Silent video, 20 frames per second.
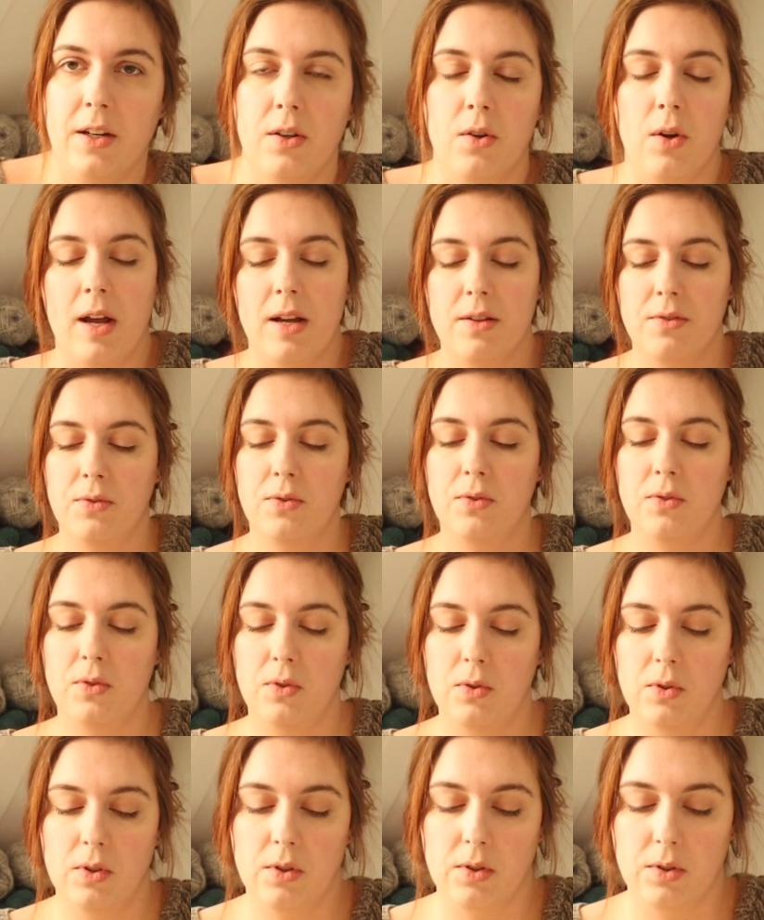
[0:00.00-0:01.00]
You have
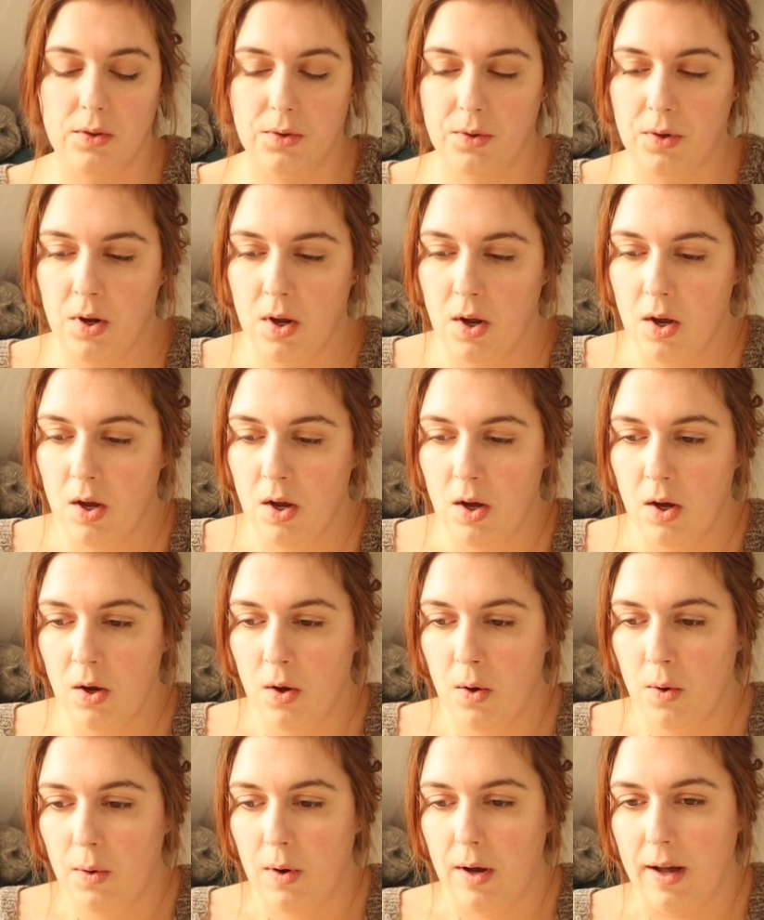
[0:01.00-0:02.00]
to learn
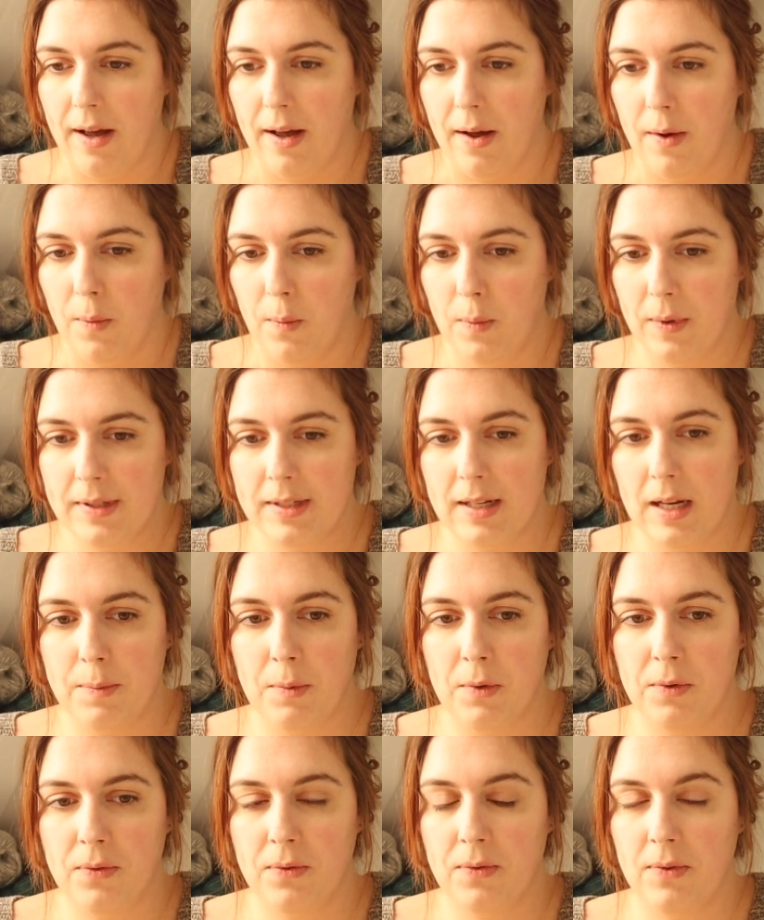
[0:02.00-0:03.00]
one type
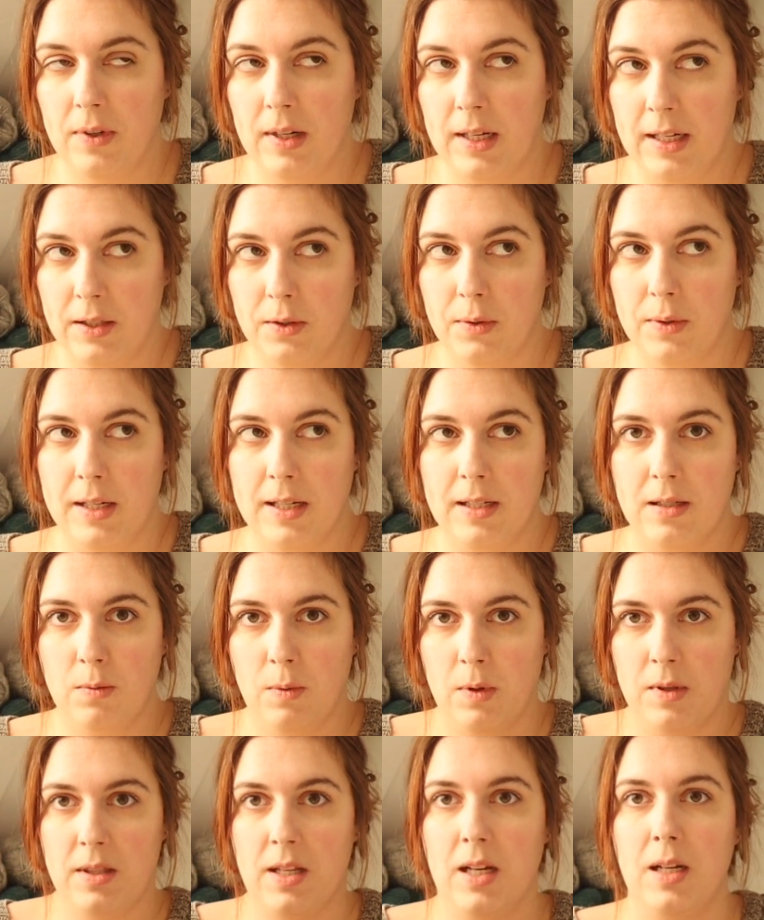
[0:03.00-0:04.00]
of increase,
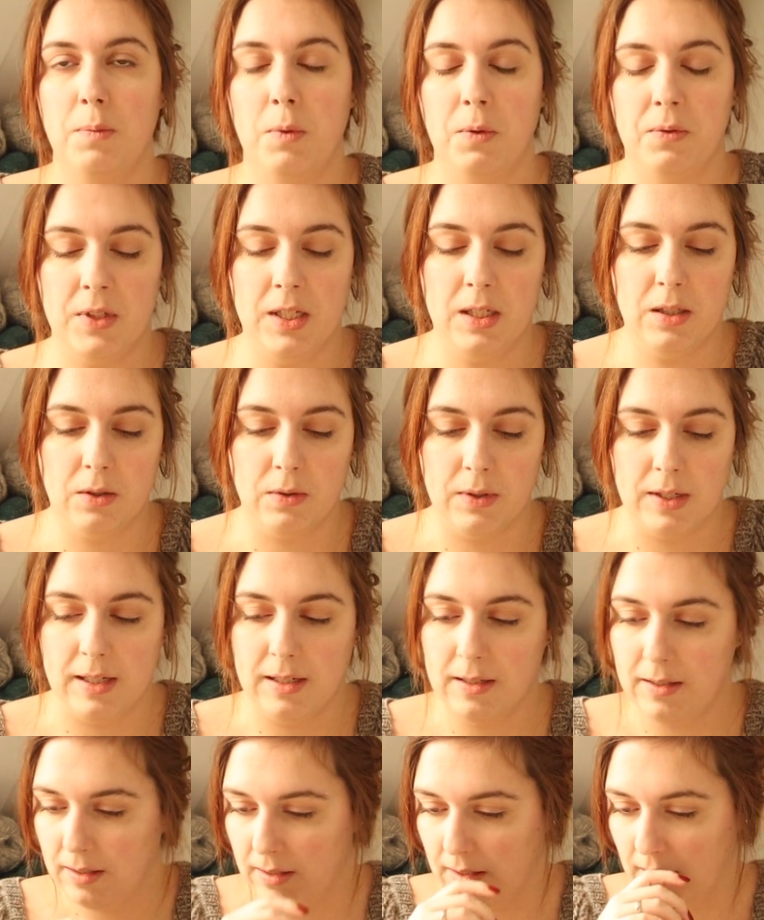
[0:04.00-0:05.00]
one type of
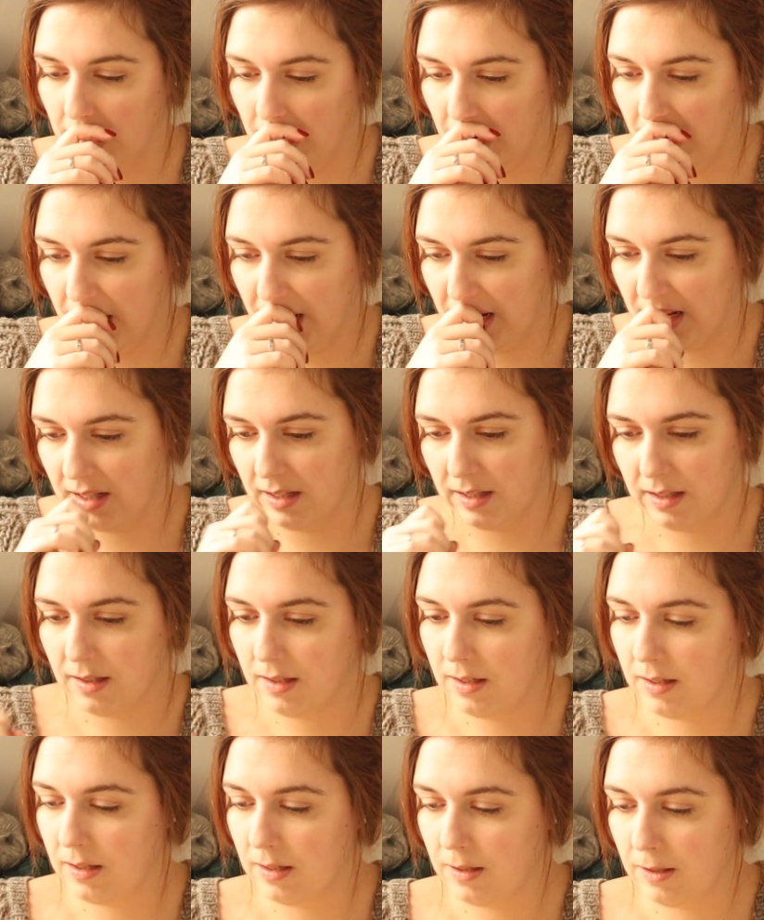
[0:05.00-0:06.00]
decrease, and
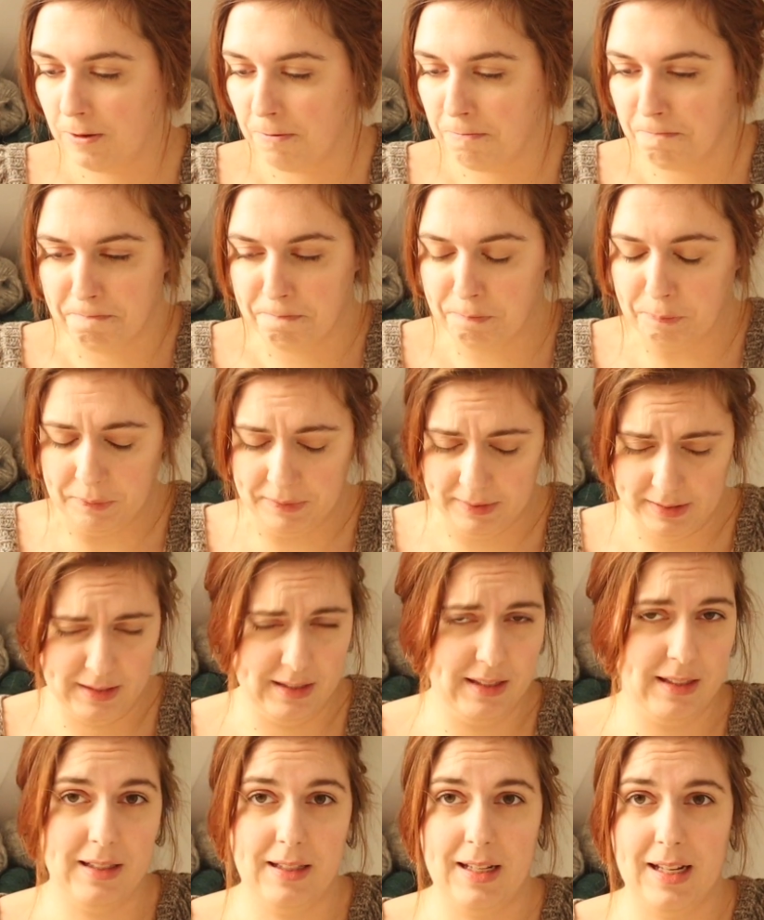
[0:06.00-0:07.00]

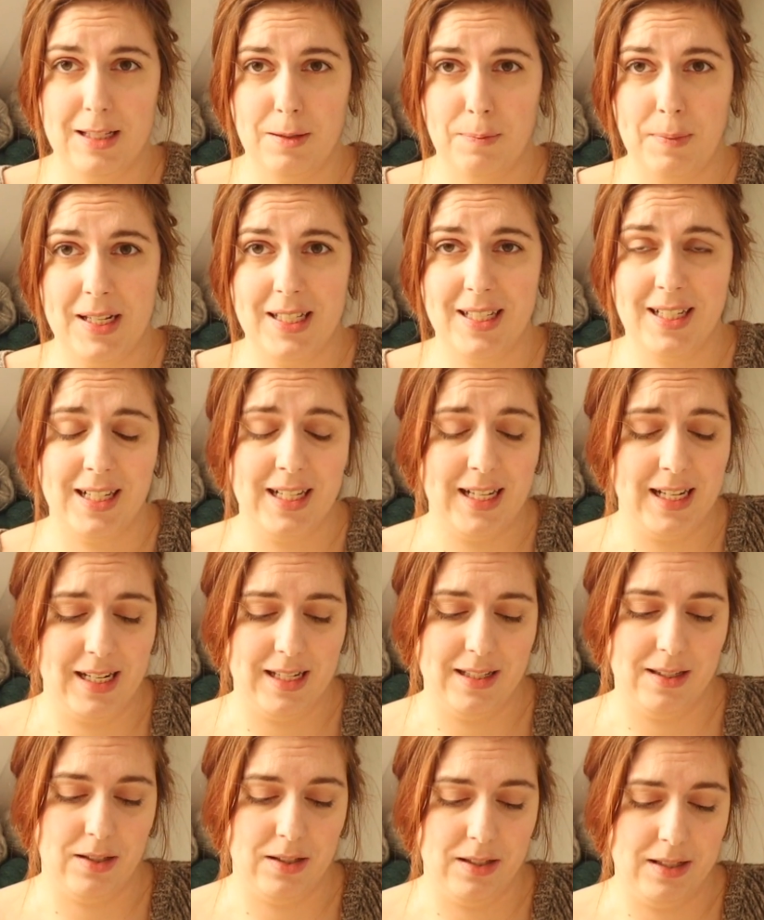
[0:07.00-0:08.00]
that's basically
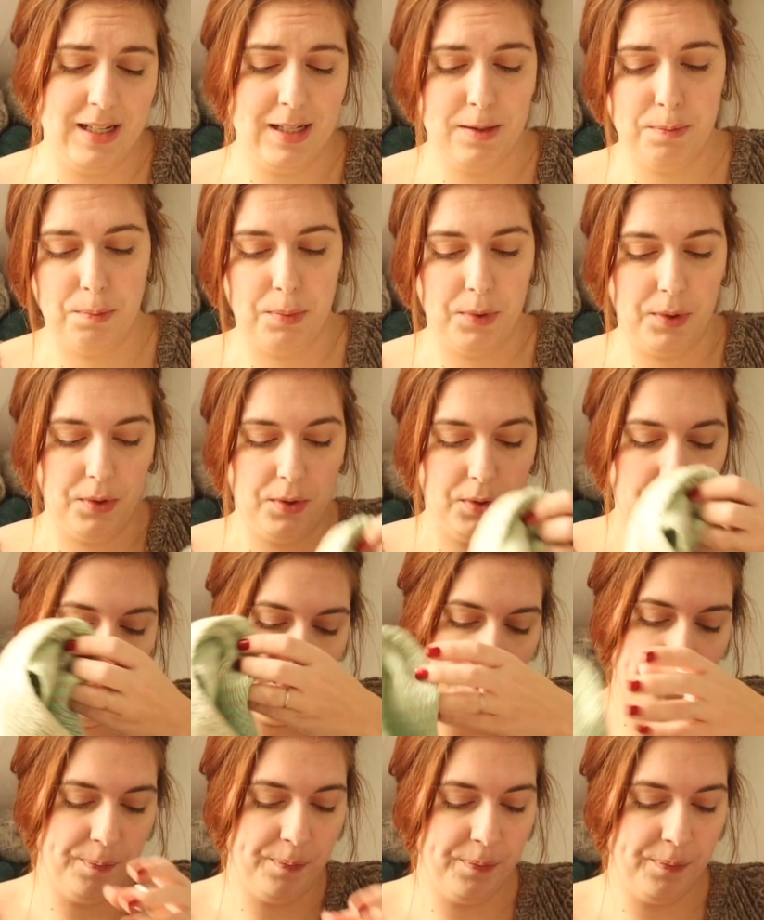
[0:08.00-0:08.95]
it. Knit, purl.